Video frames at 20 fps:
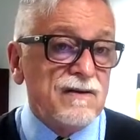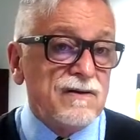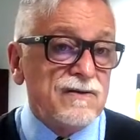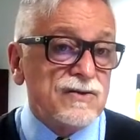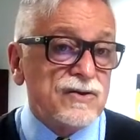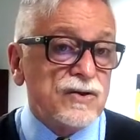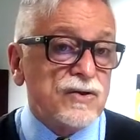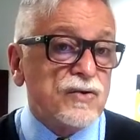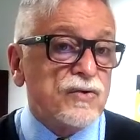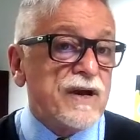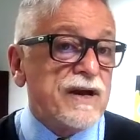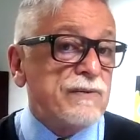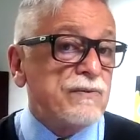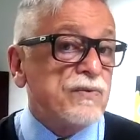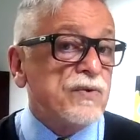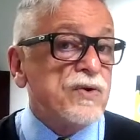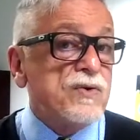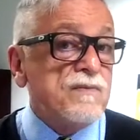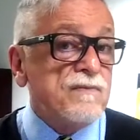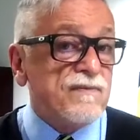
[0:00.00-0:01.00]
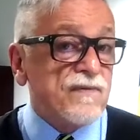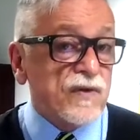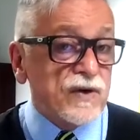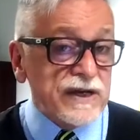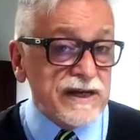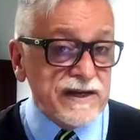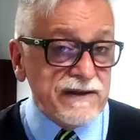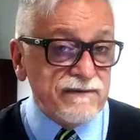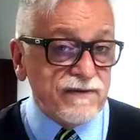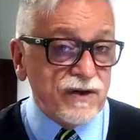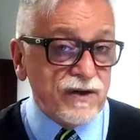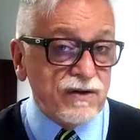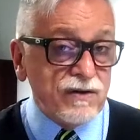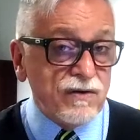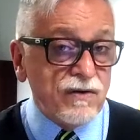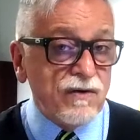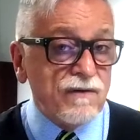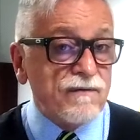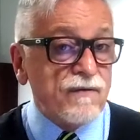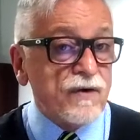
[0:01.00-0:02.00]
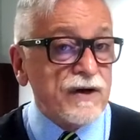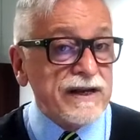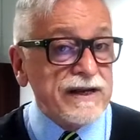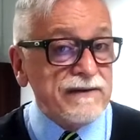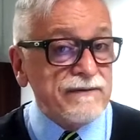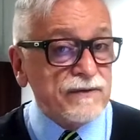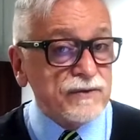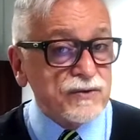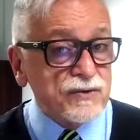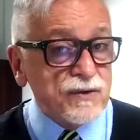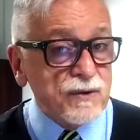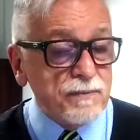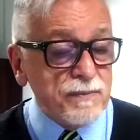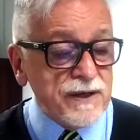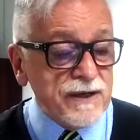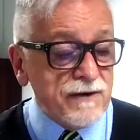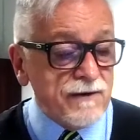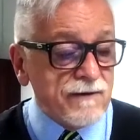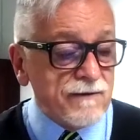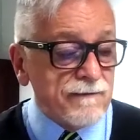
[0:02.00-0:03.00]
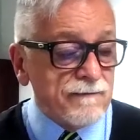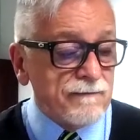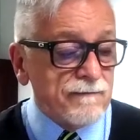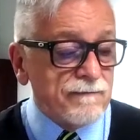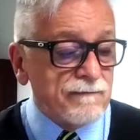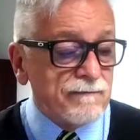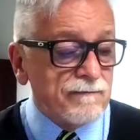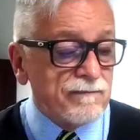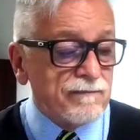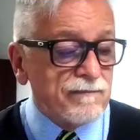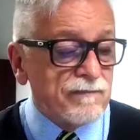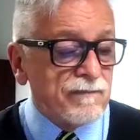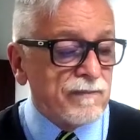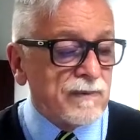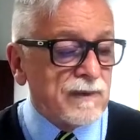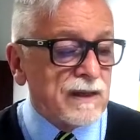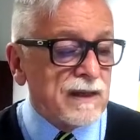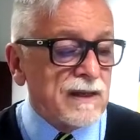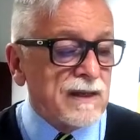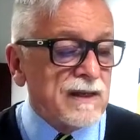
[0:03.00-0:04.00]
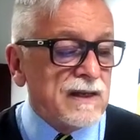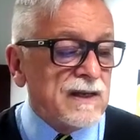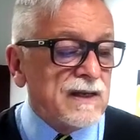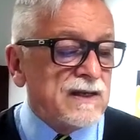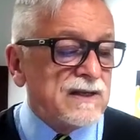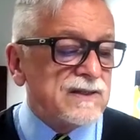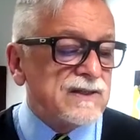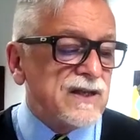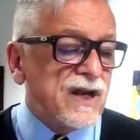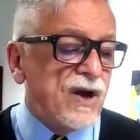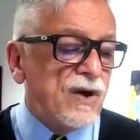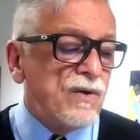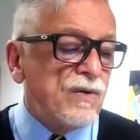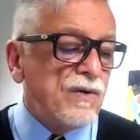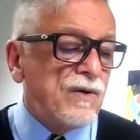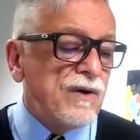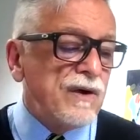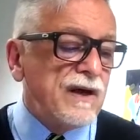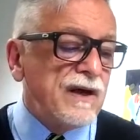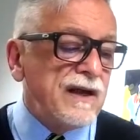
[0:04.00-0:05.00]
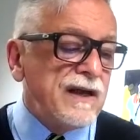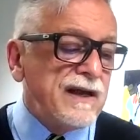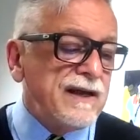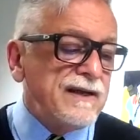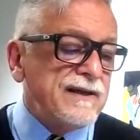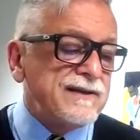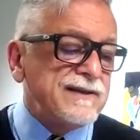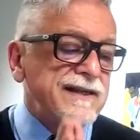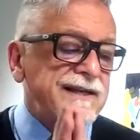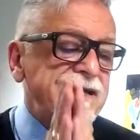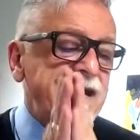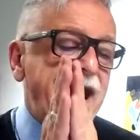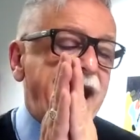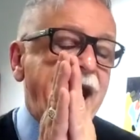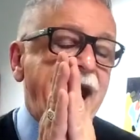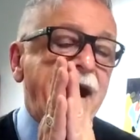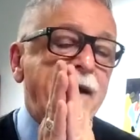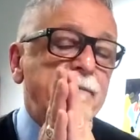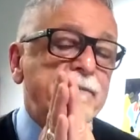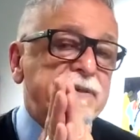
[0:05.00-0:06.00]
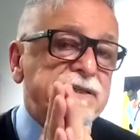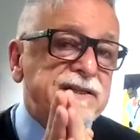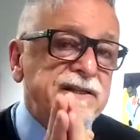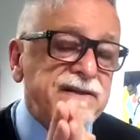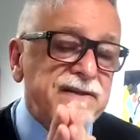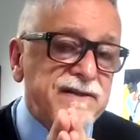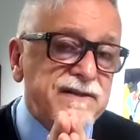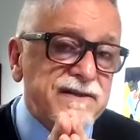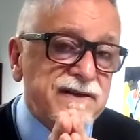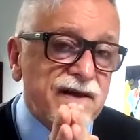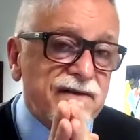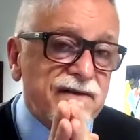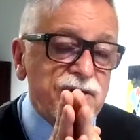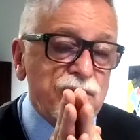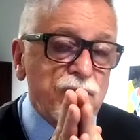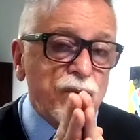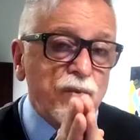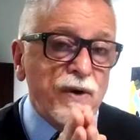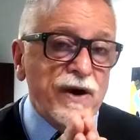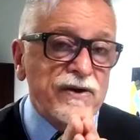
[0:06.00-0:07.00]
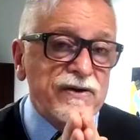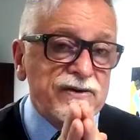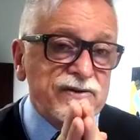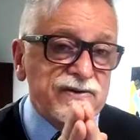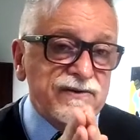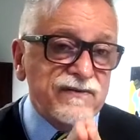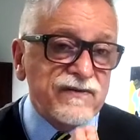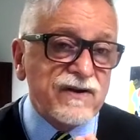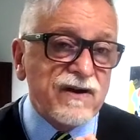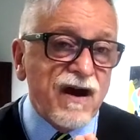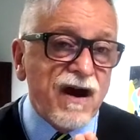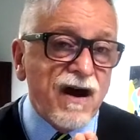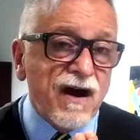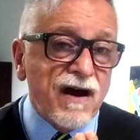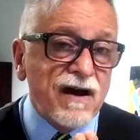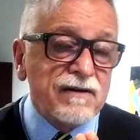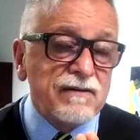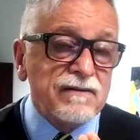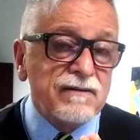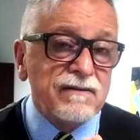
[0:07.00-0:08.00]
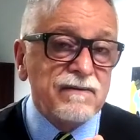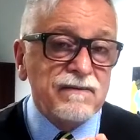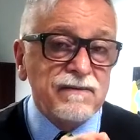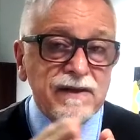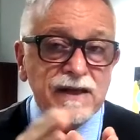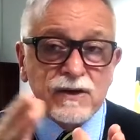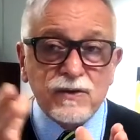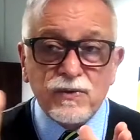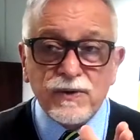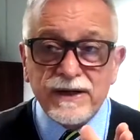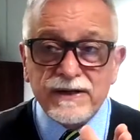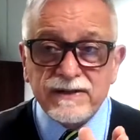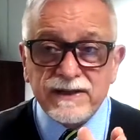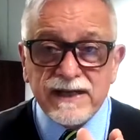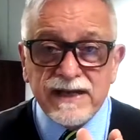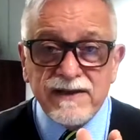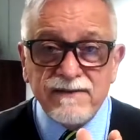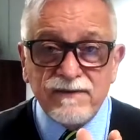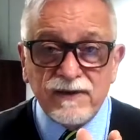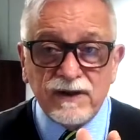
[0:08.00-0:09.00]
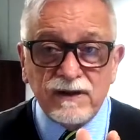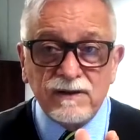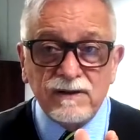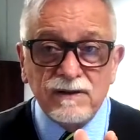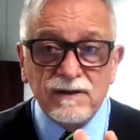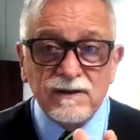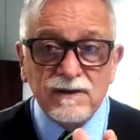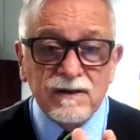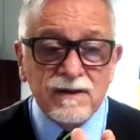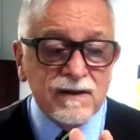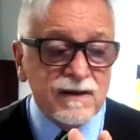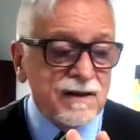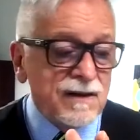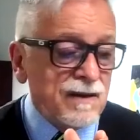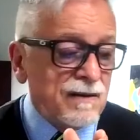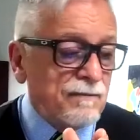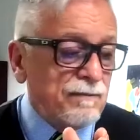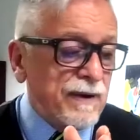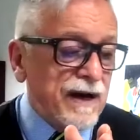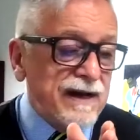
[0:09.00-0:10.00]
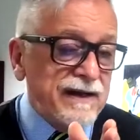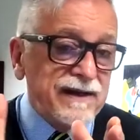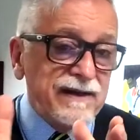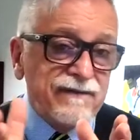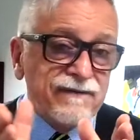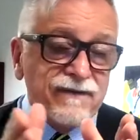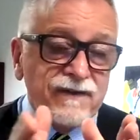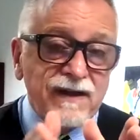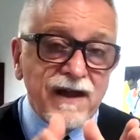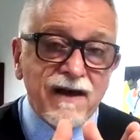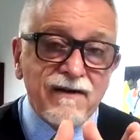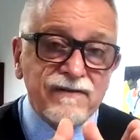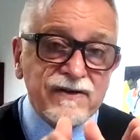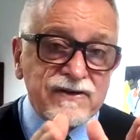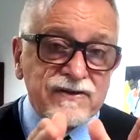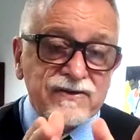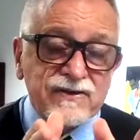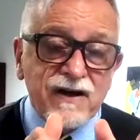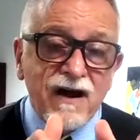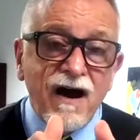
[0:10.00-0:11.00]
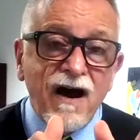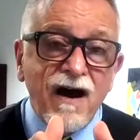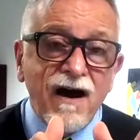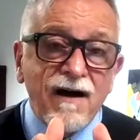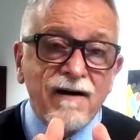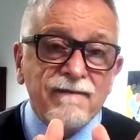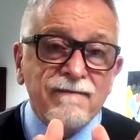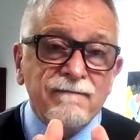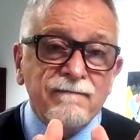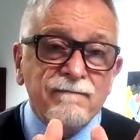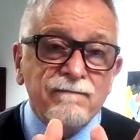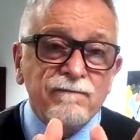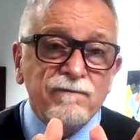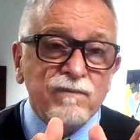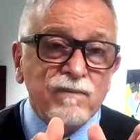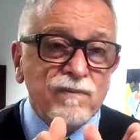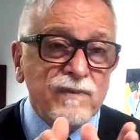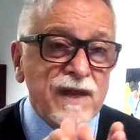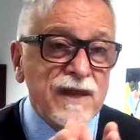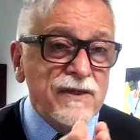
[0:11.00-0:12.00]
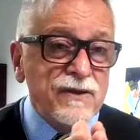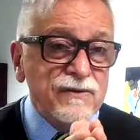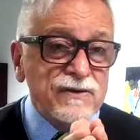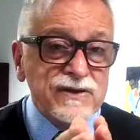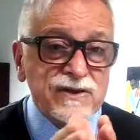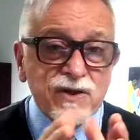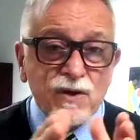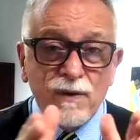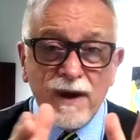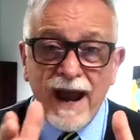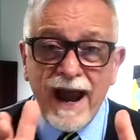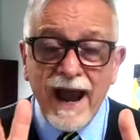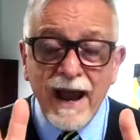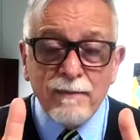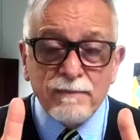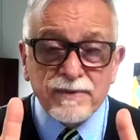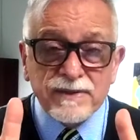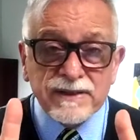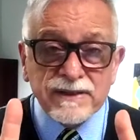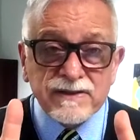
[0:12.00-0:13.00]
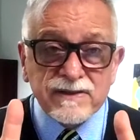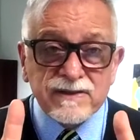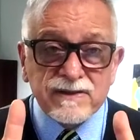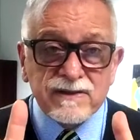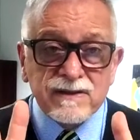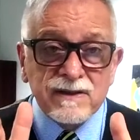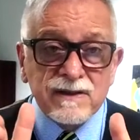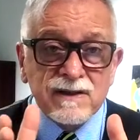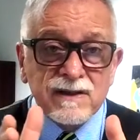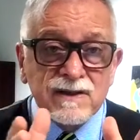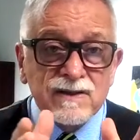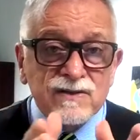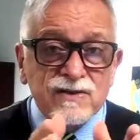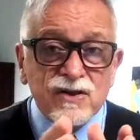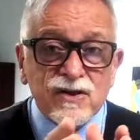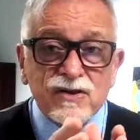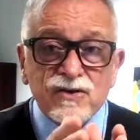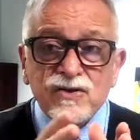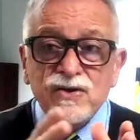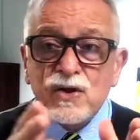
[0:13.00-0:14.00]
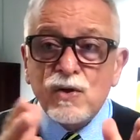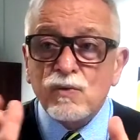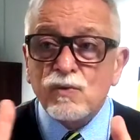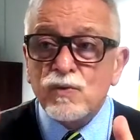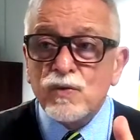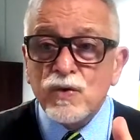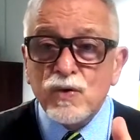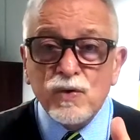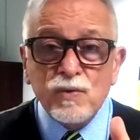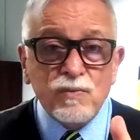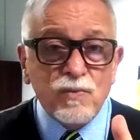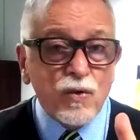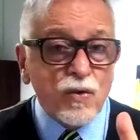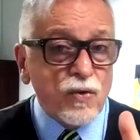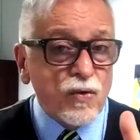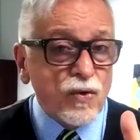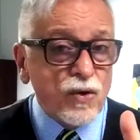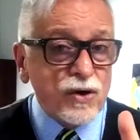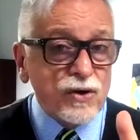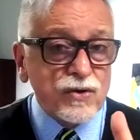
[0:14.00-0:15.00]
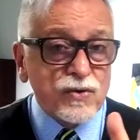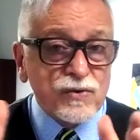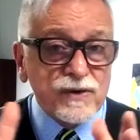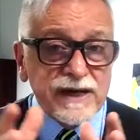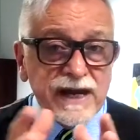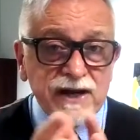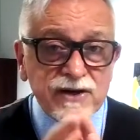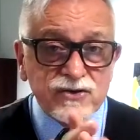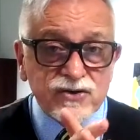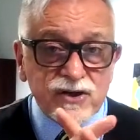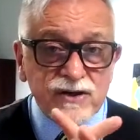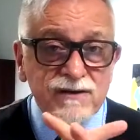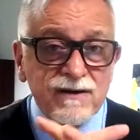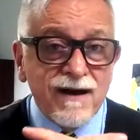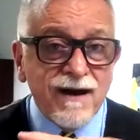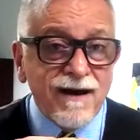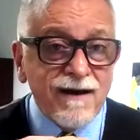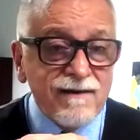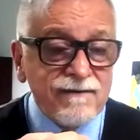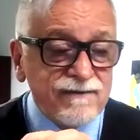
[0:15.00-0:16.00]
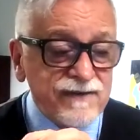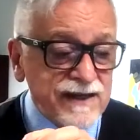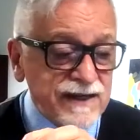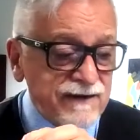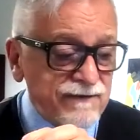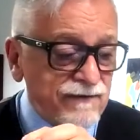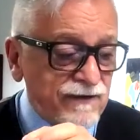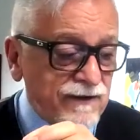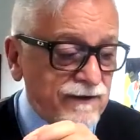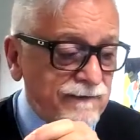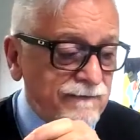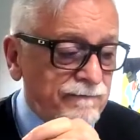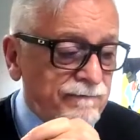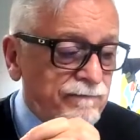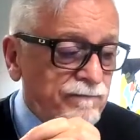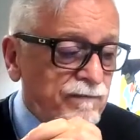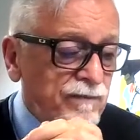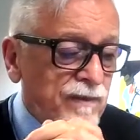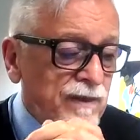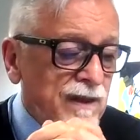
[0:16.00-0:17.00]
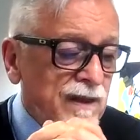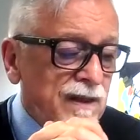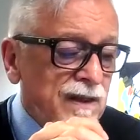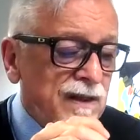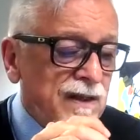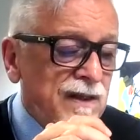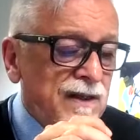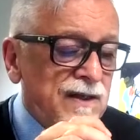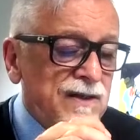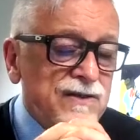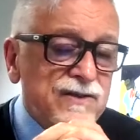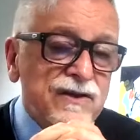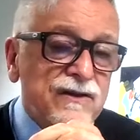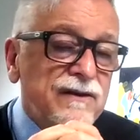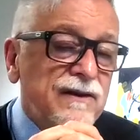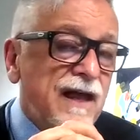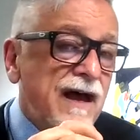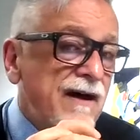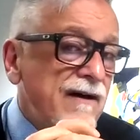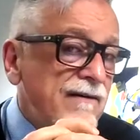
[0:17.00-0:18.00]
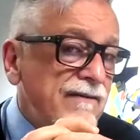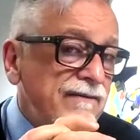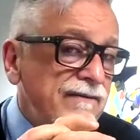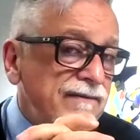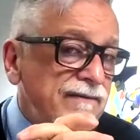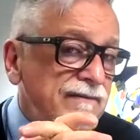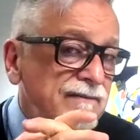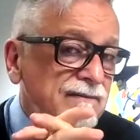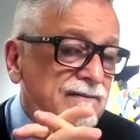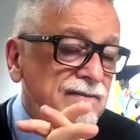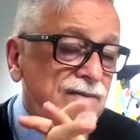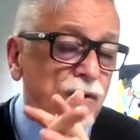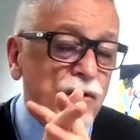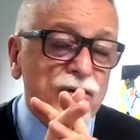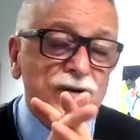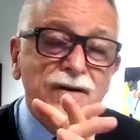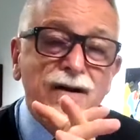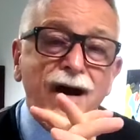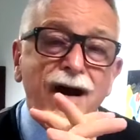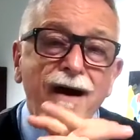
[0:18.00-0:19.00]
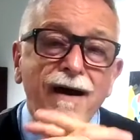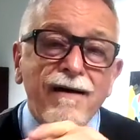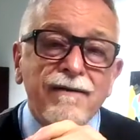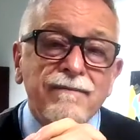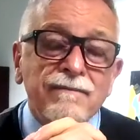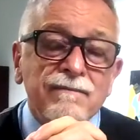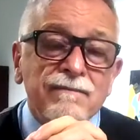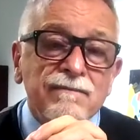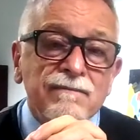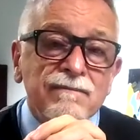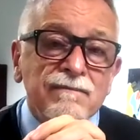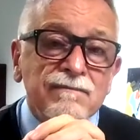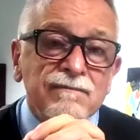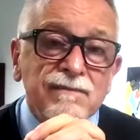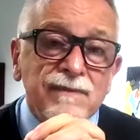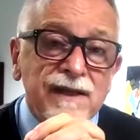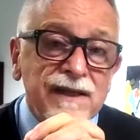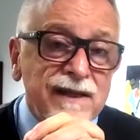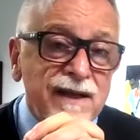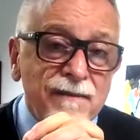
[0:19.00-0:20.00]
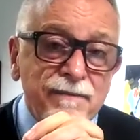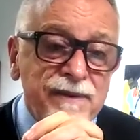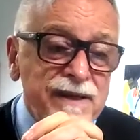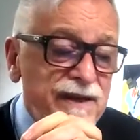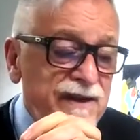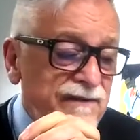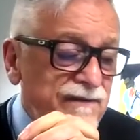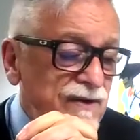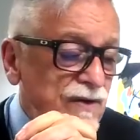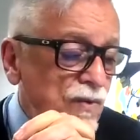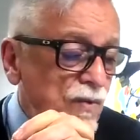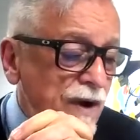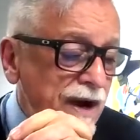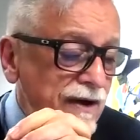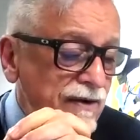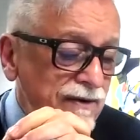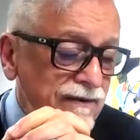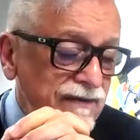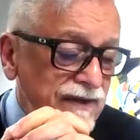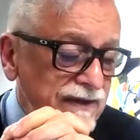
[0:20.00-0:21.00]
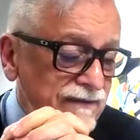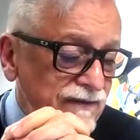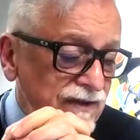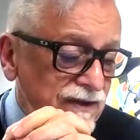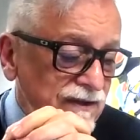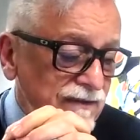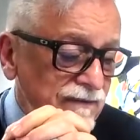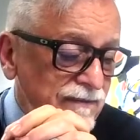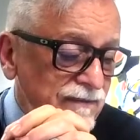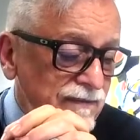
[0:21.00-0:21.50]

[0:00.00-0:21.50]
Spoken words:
to create room for evil or for evil to appear. So it is the absence awareness of God that creates evil. But if love is God, then there is no absence, so there's no room or creation of evil. So love, or God, cannot be even aware of evil.